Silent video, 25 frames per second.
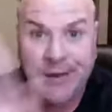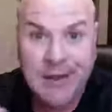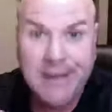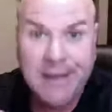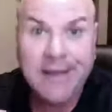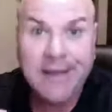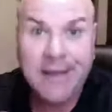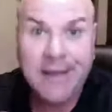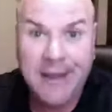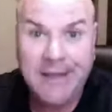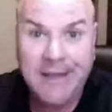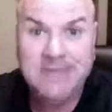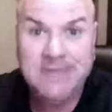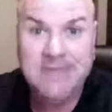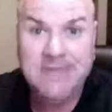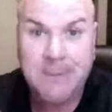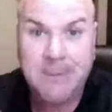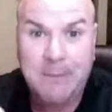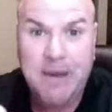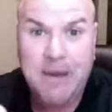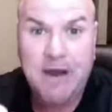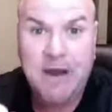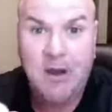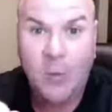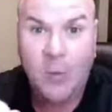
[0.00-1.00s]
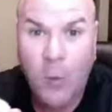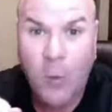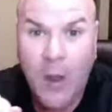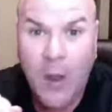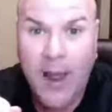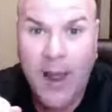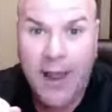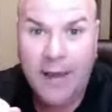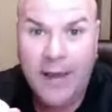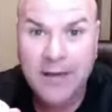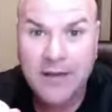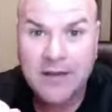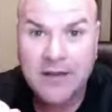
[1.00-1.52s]
it's a better
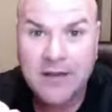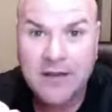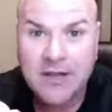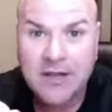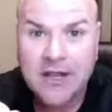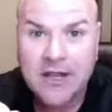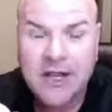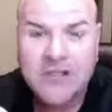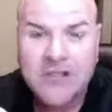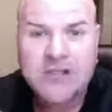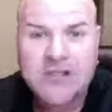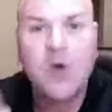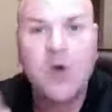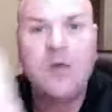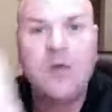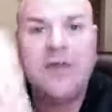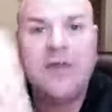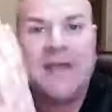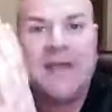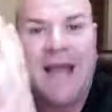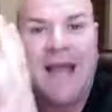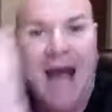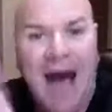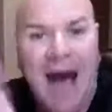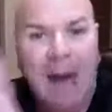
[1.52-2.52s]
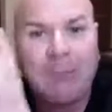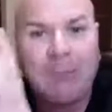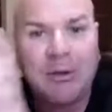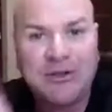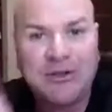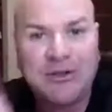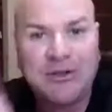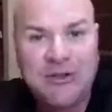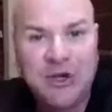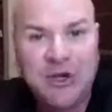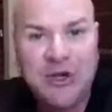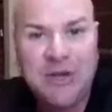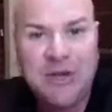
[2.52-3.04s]
way. So the
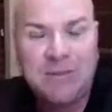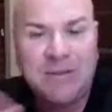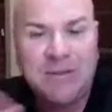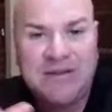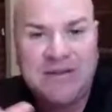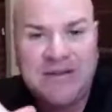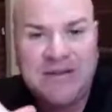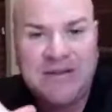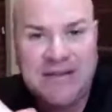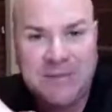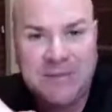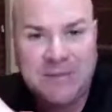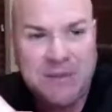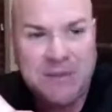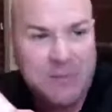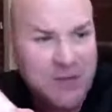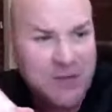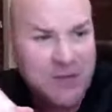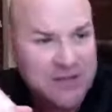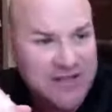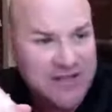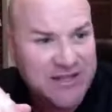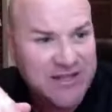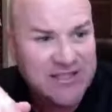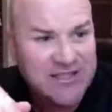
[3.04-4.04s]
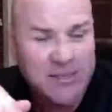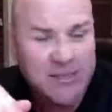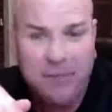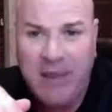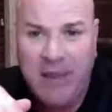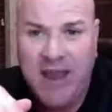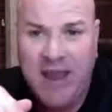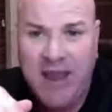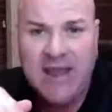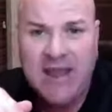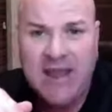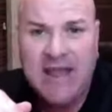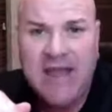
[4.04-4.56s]
opportunity to
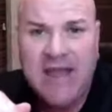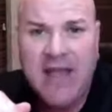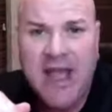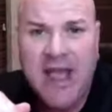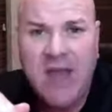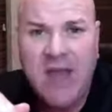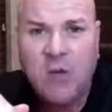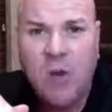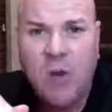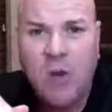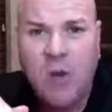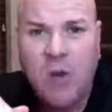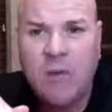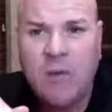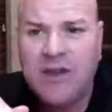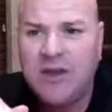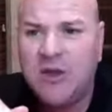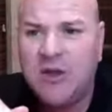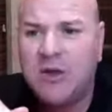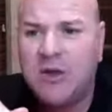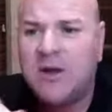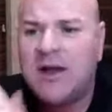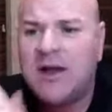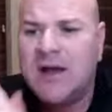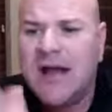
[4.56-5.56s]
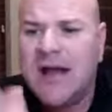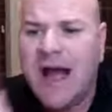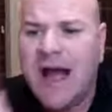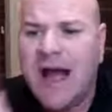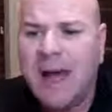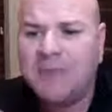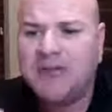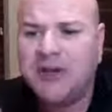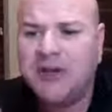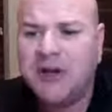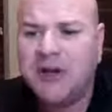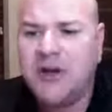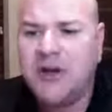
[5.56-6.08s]
participate in what we do, I'm
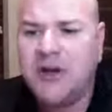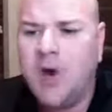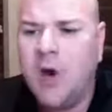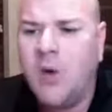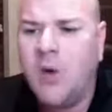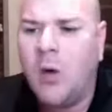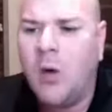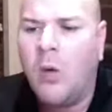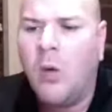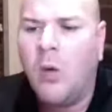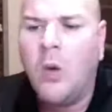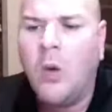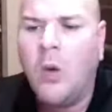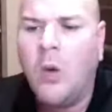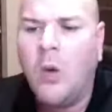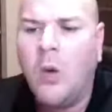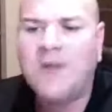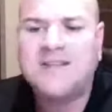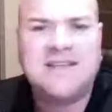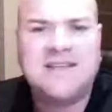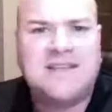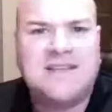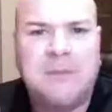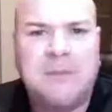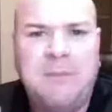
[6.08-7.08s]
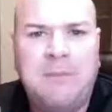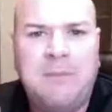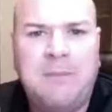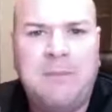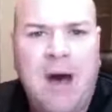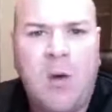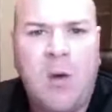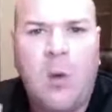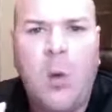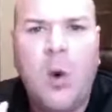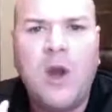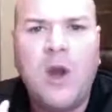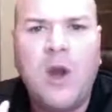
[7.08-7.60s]
sure you're going, well, what's this
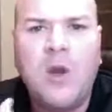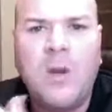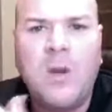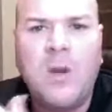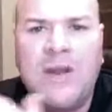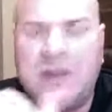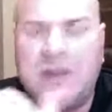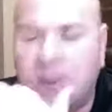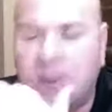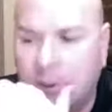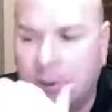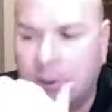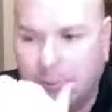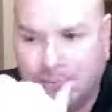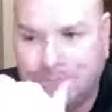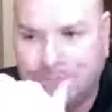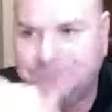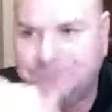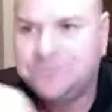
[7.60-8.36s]
about? What do we do?